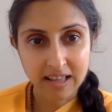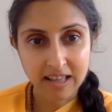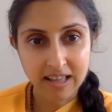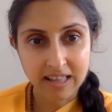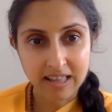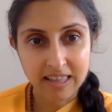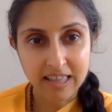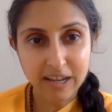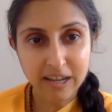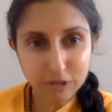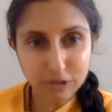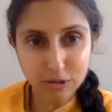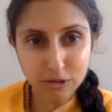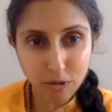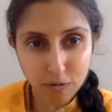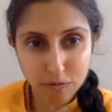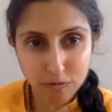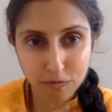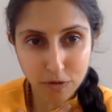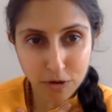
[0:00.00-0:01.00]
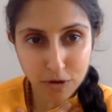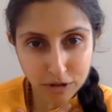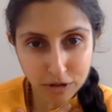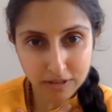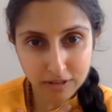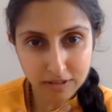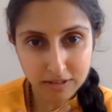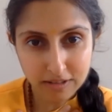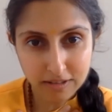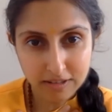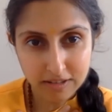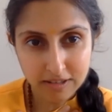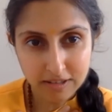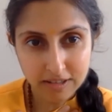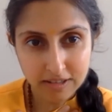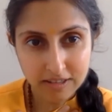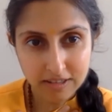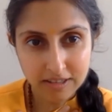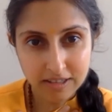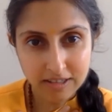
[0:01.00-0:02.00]
They're so full.
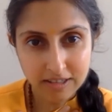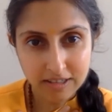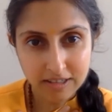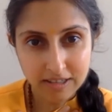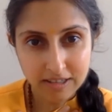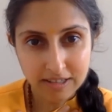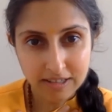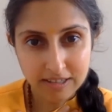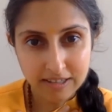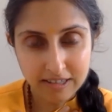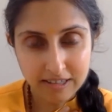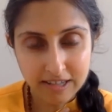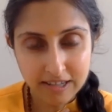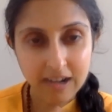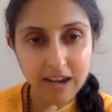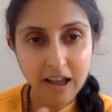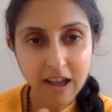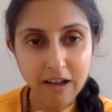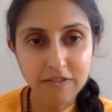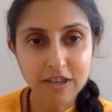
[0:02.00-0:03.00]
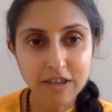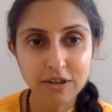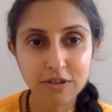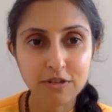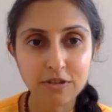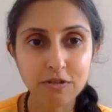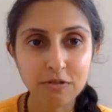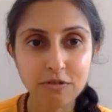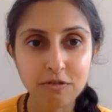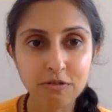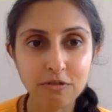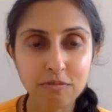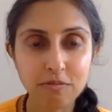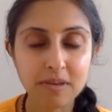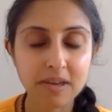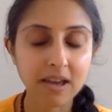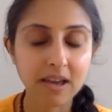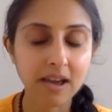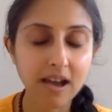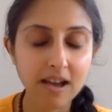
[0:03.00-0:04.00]
They're loving you
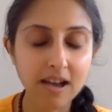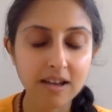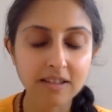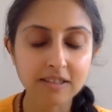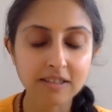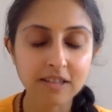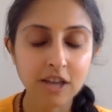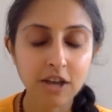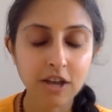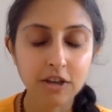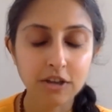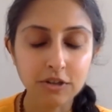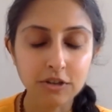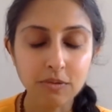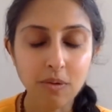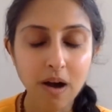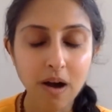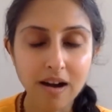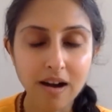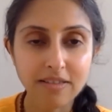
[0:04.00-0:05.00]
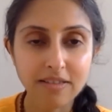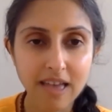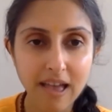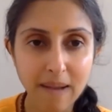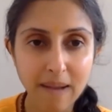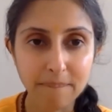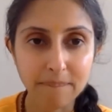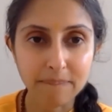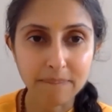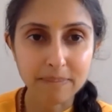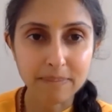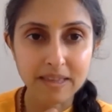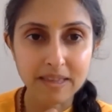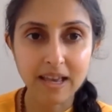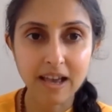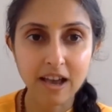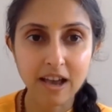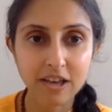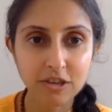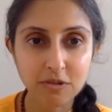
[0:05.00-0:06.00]
because you are them.
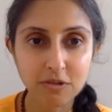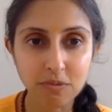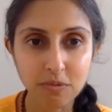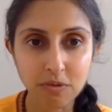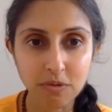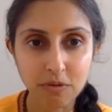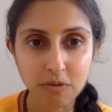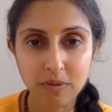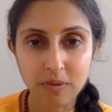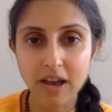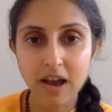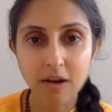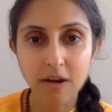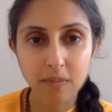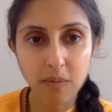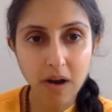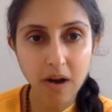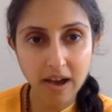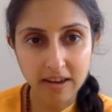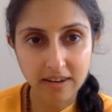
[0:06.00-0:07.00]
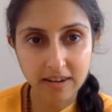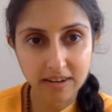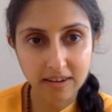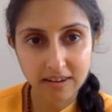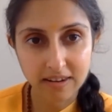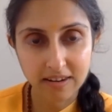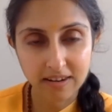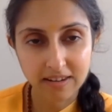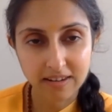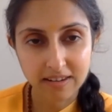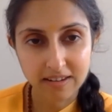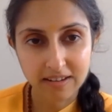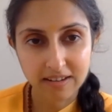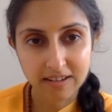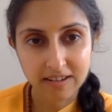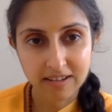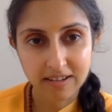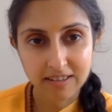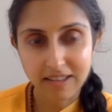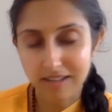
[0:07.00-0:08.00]
They are you. We are one.
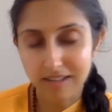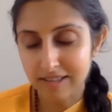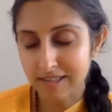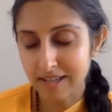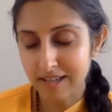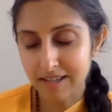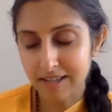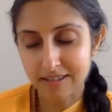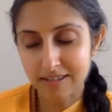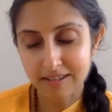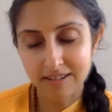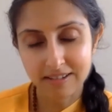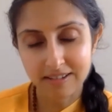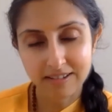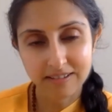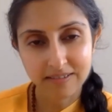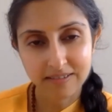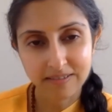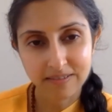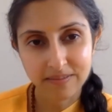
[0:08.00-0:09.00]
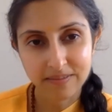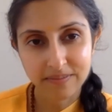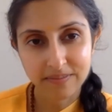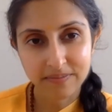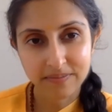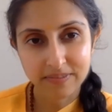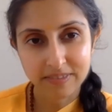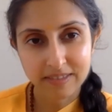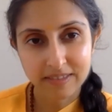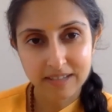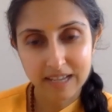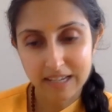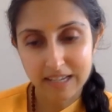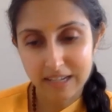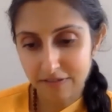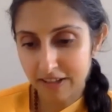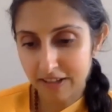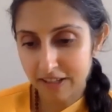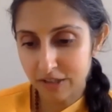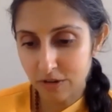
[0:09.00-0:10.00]
That's it. And
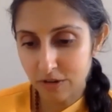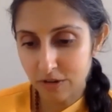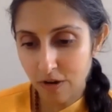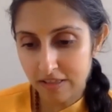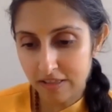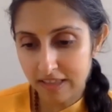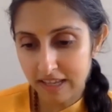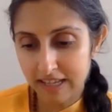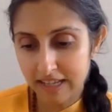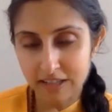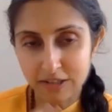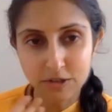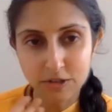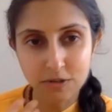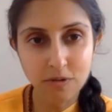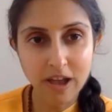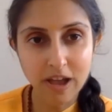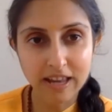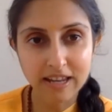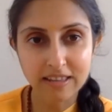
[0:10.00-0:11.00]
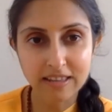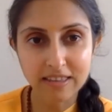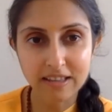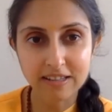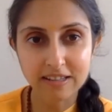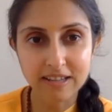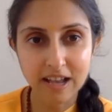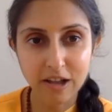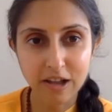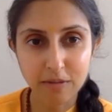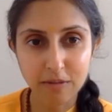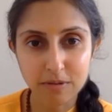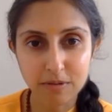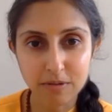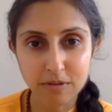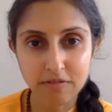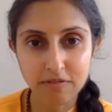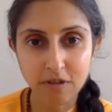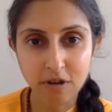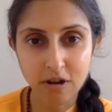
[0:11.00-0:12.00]
if at all they can do anything to help you
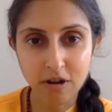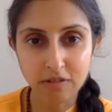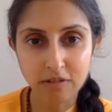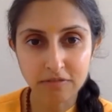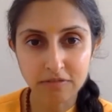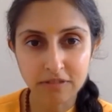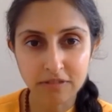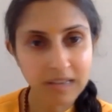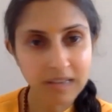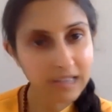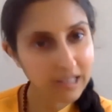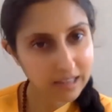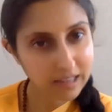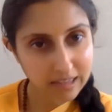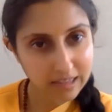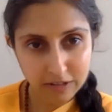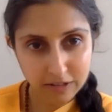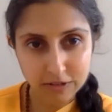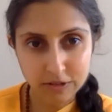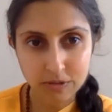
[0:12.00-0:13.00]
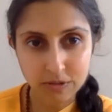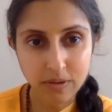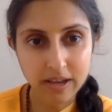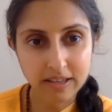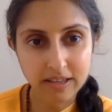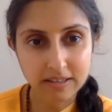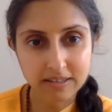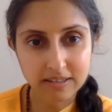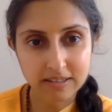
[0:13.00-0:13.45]
evolve, they'll do it.